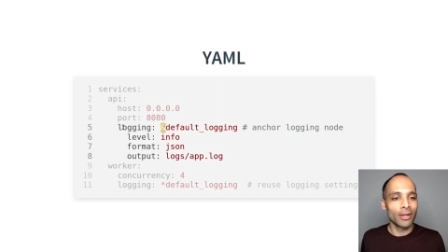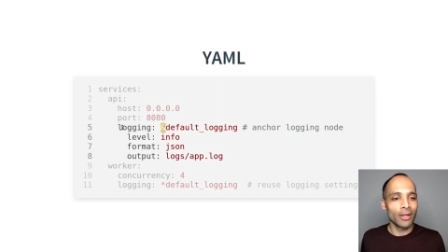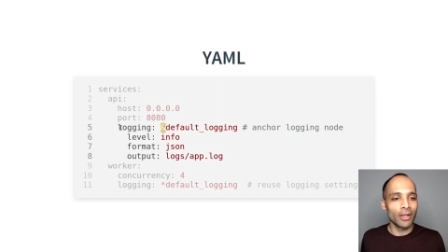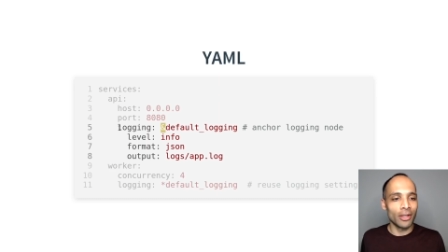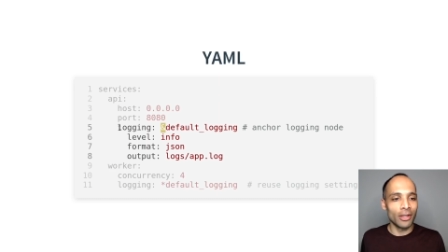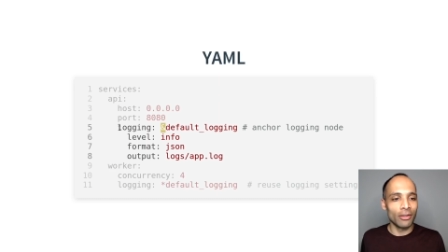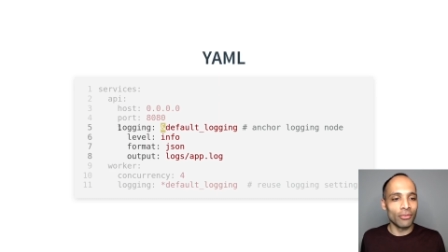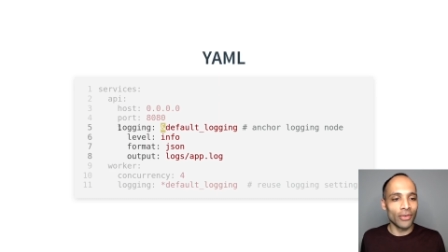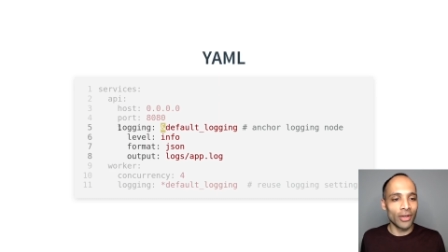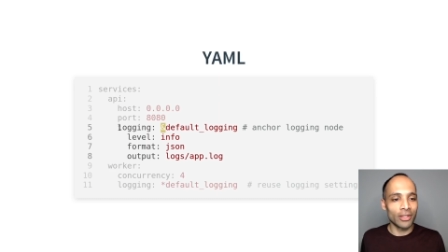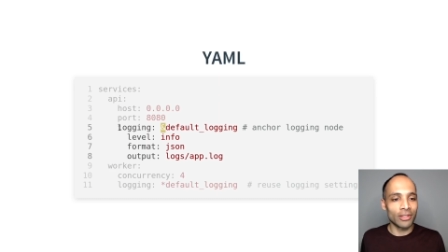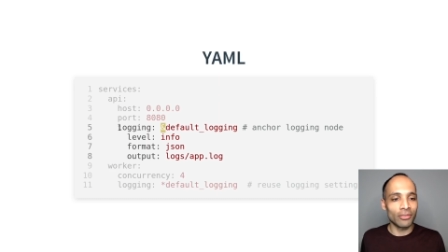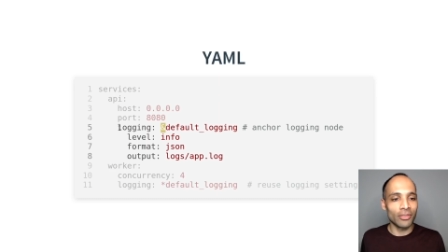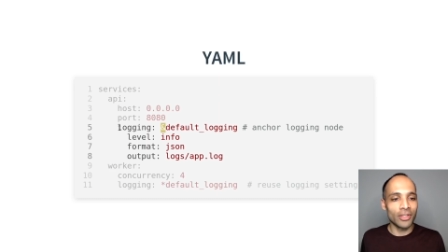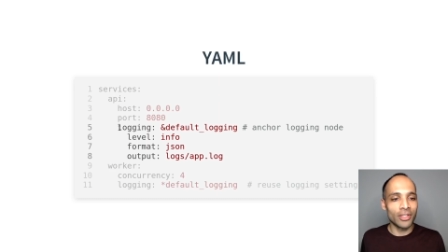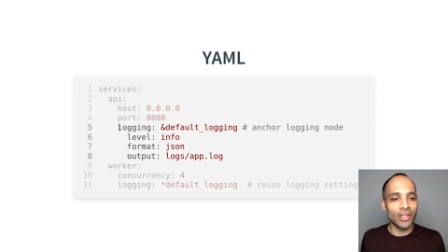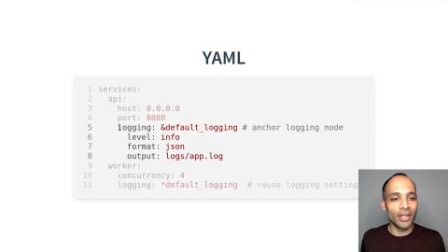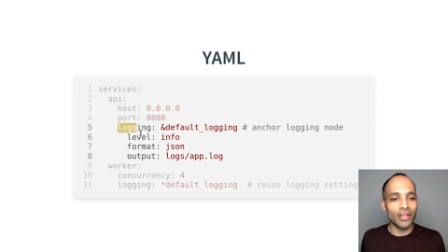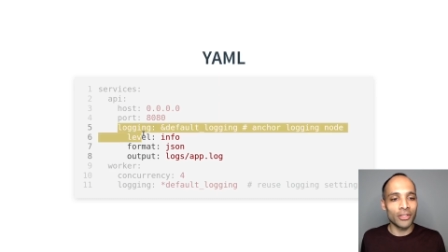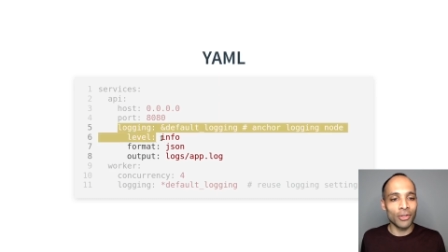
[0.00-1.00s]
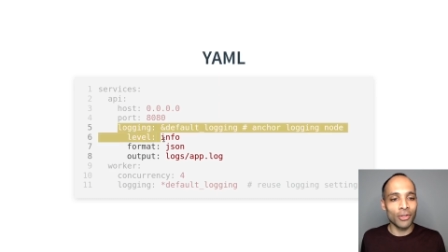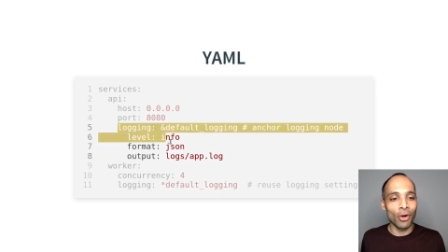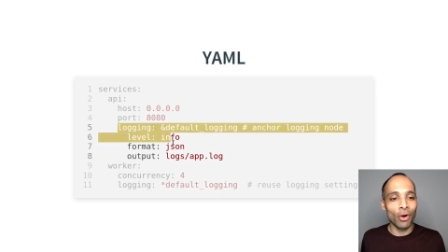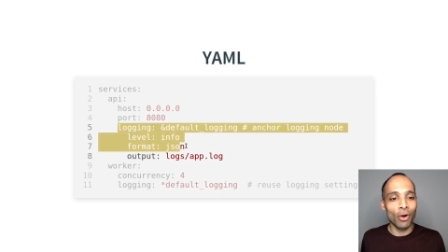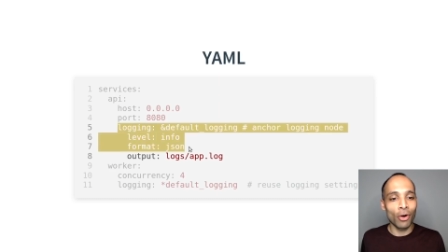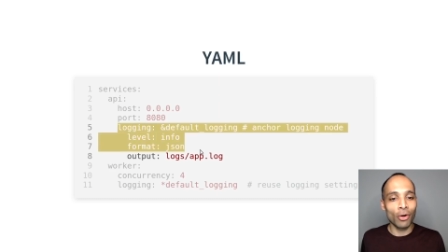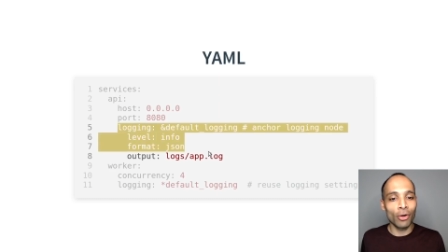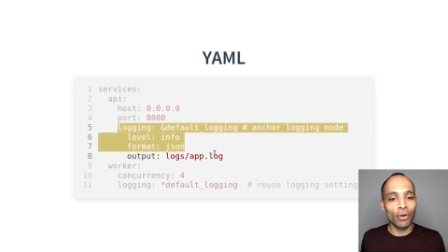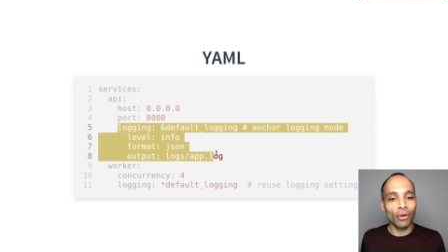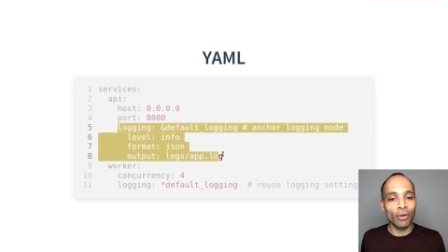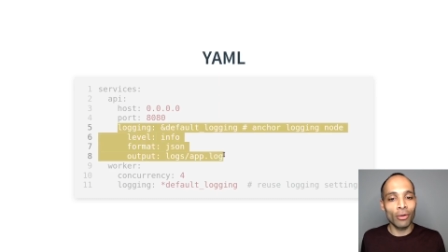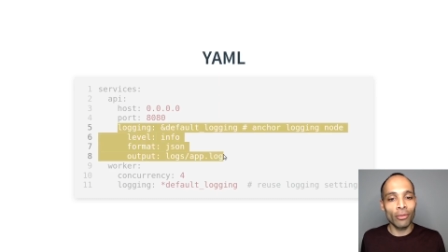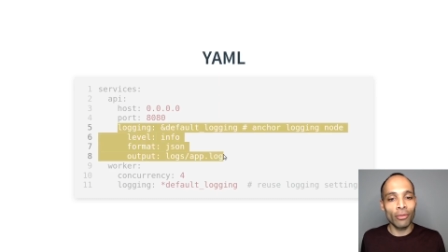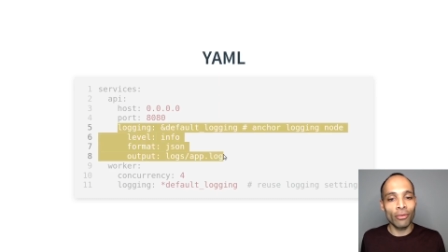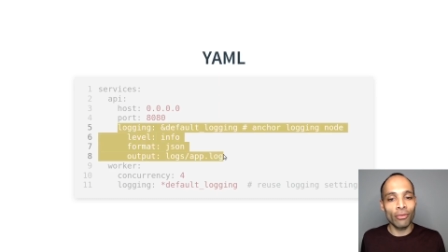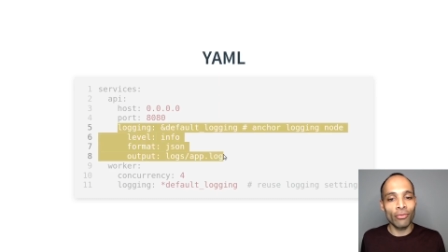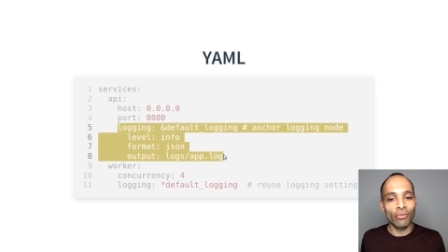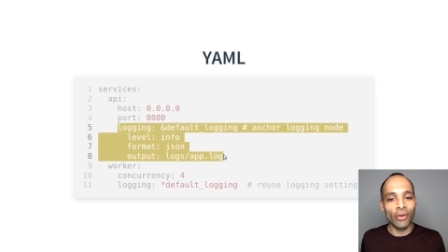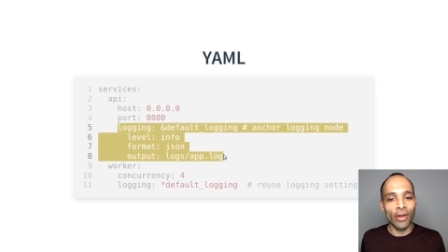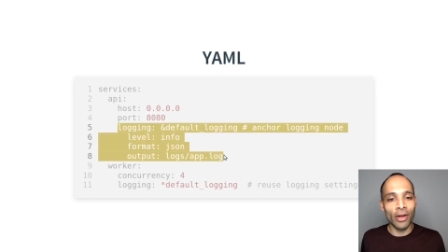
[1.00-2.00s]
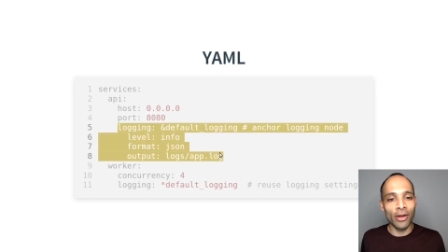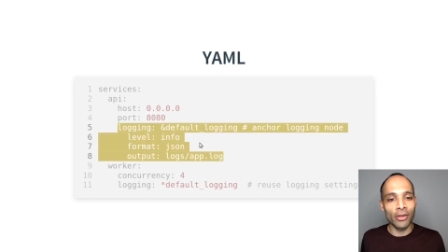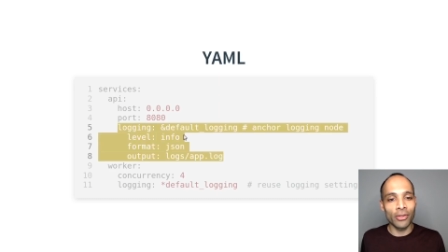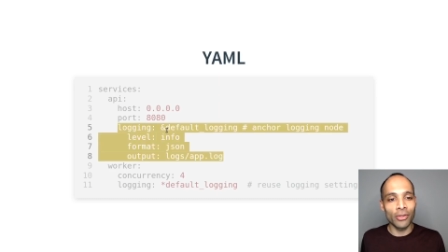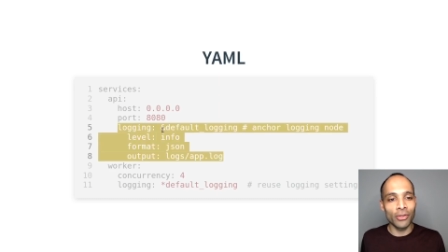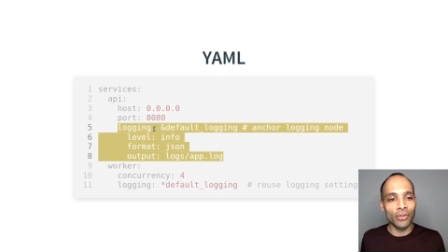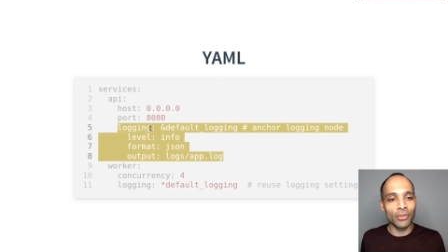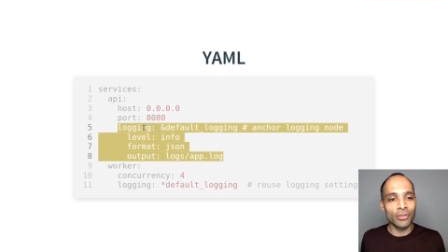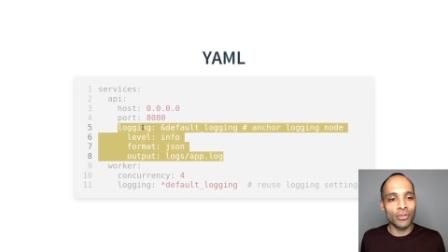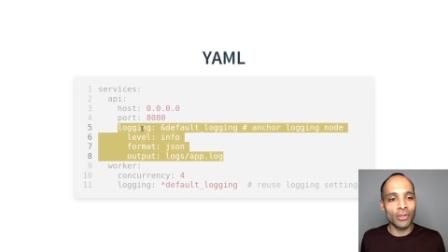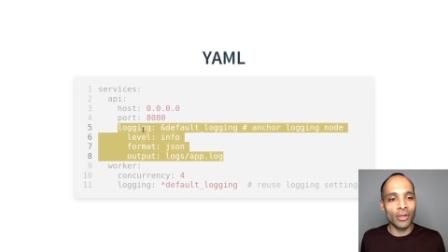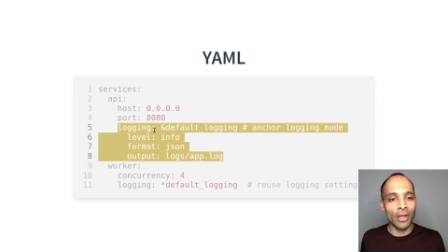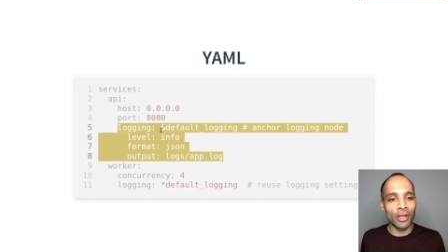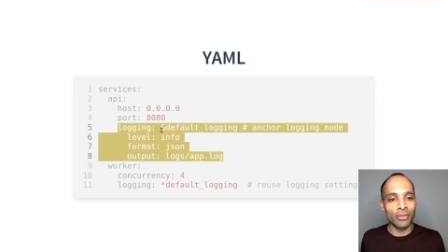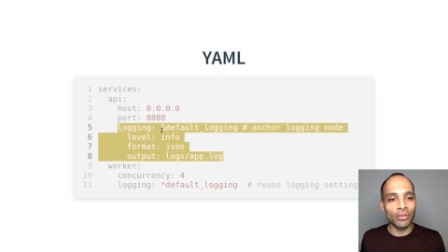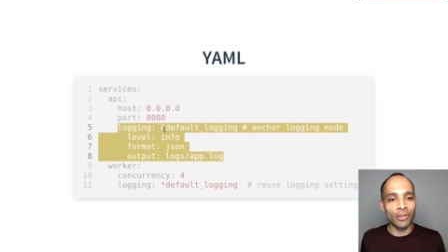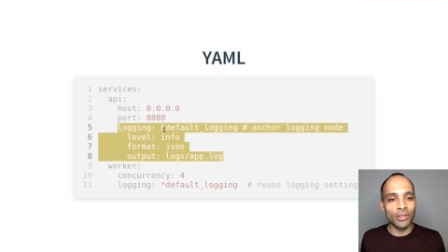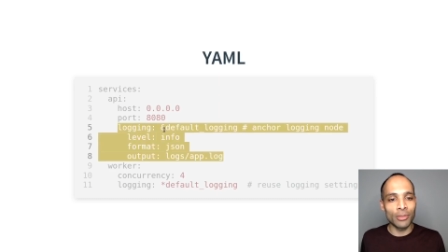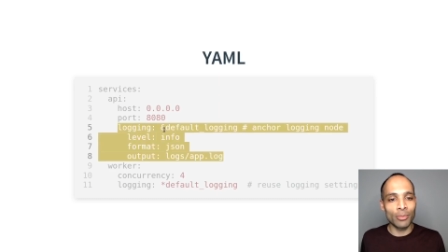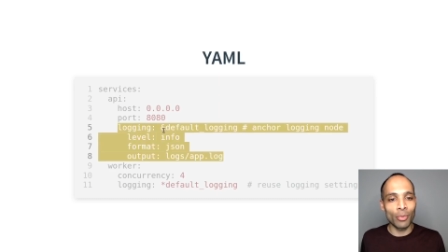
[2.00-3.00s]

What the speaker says: It effectively takes all the values at this